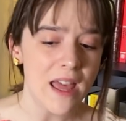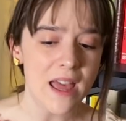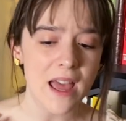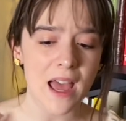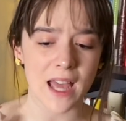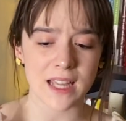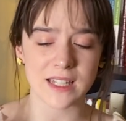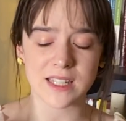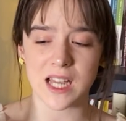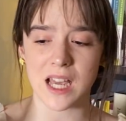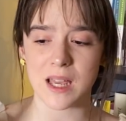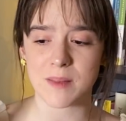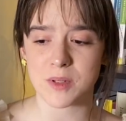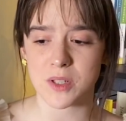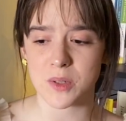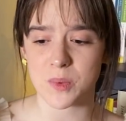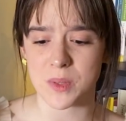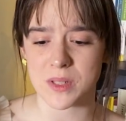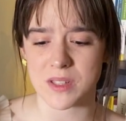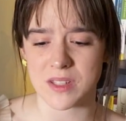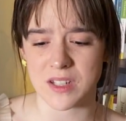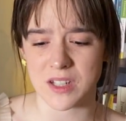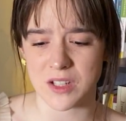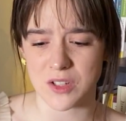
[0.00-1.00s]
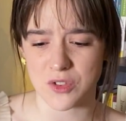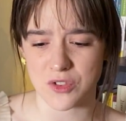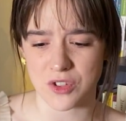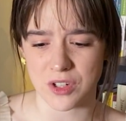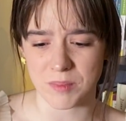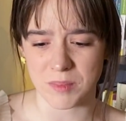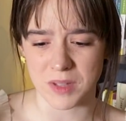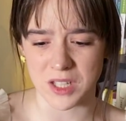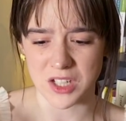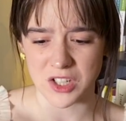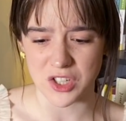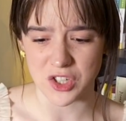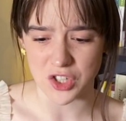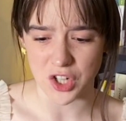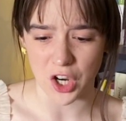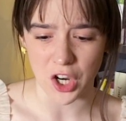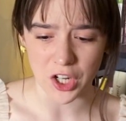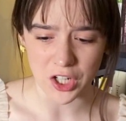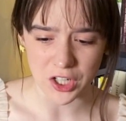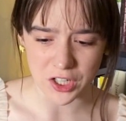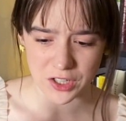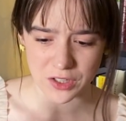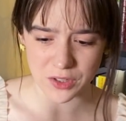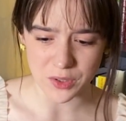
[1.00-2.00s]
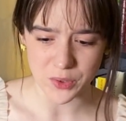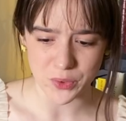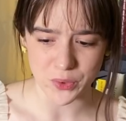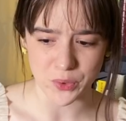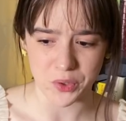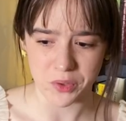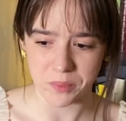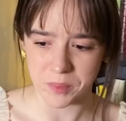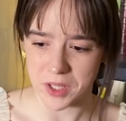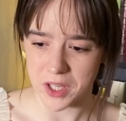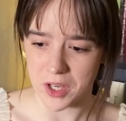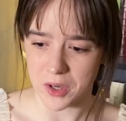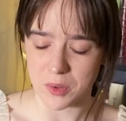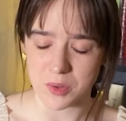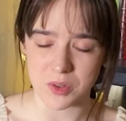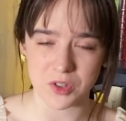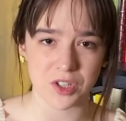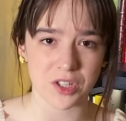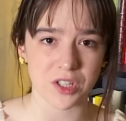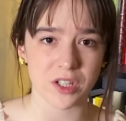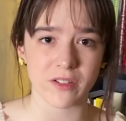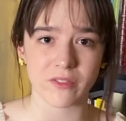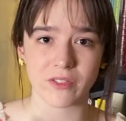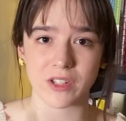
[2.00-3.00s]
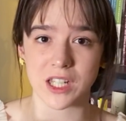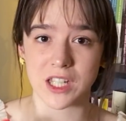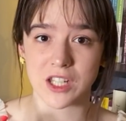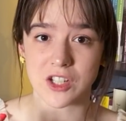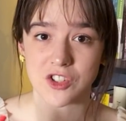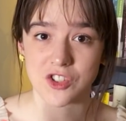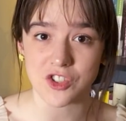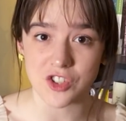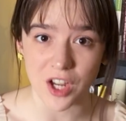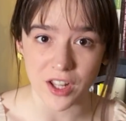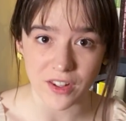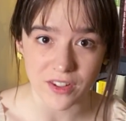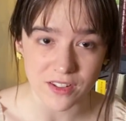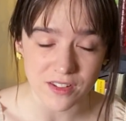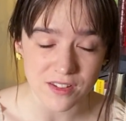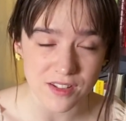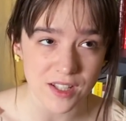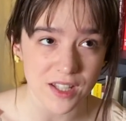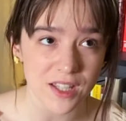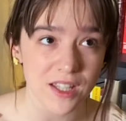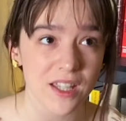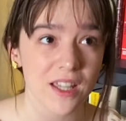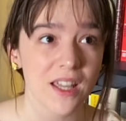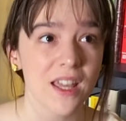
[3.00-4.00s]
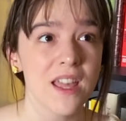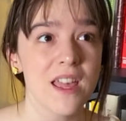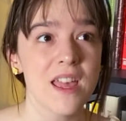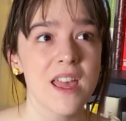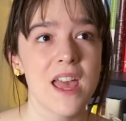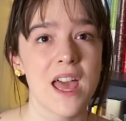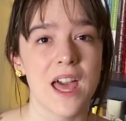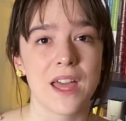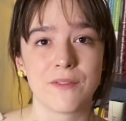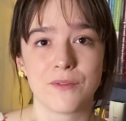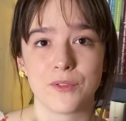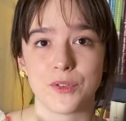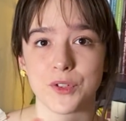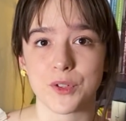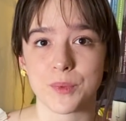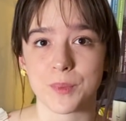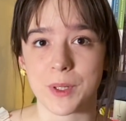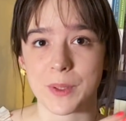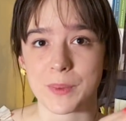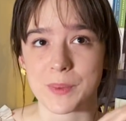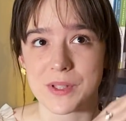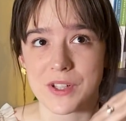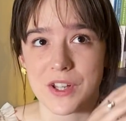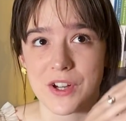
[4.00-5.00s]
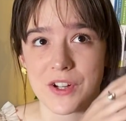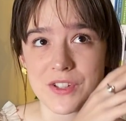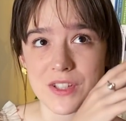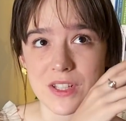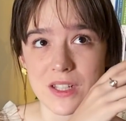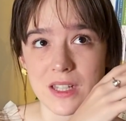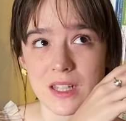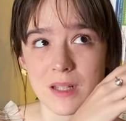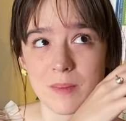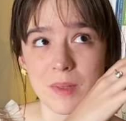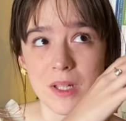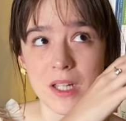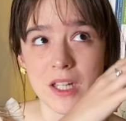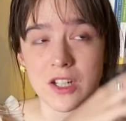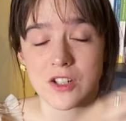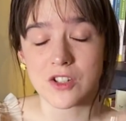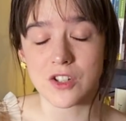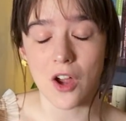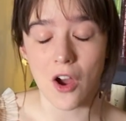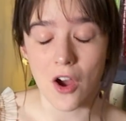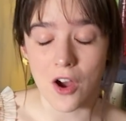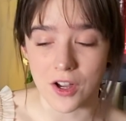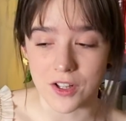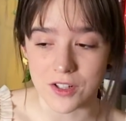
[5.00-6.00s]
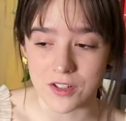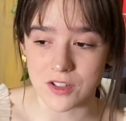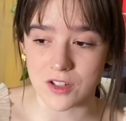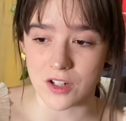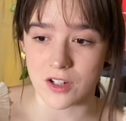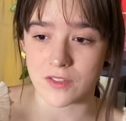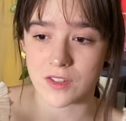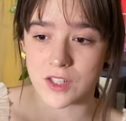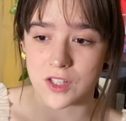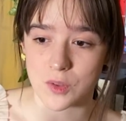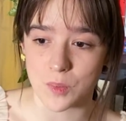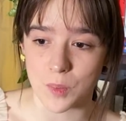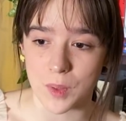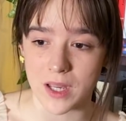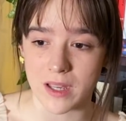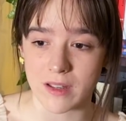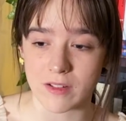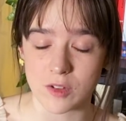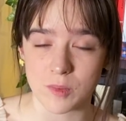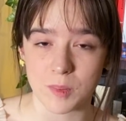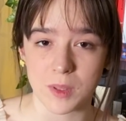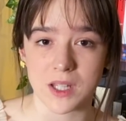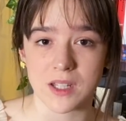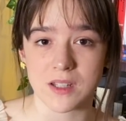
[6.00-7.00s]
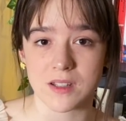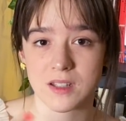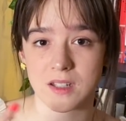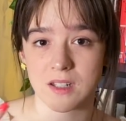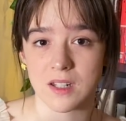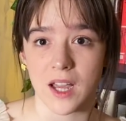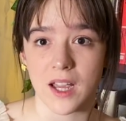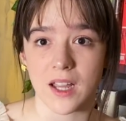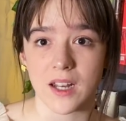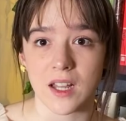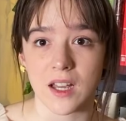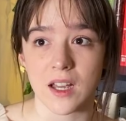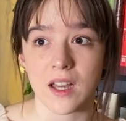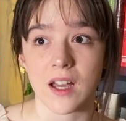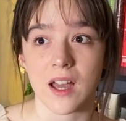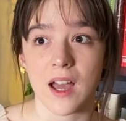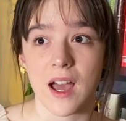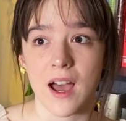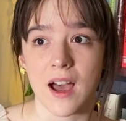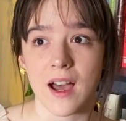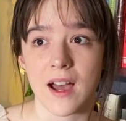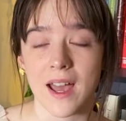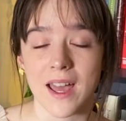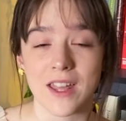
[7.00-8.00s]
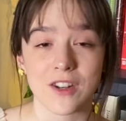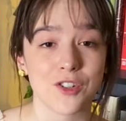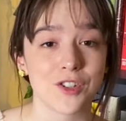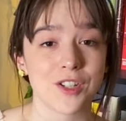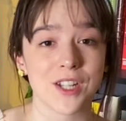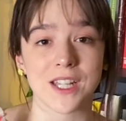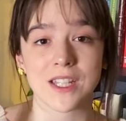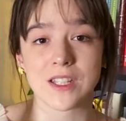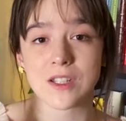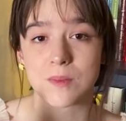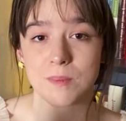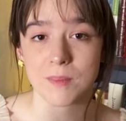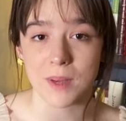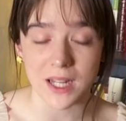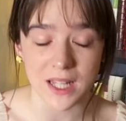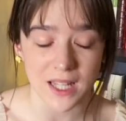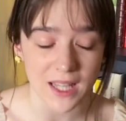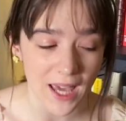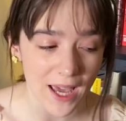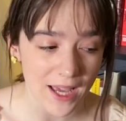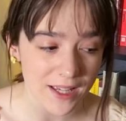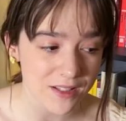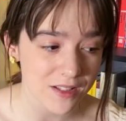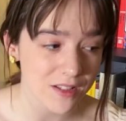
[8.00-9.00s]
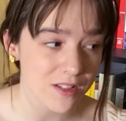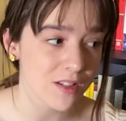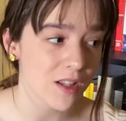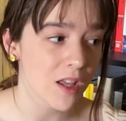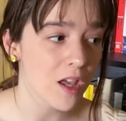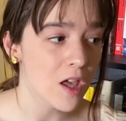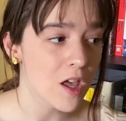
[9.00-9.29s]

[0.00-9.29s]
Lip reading: At times it was an extremely dark, stormy ocean of like jealousy, and Voldemar was constantly being tossed on these waves because Zenaida entertains many guests,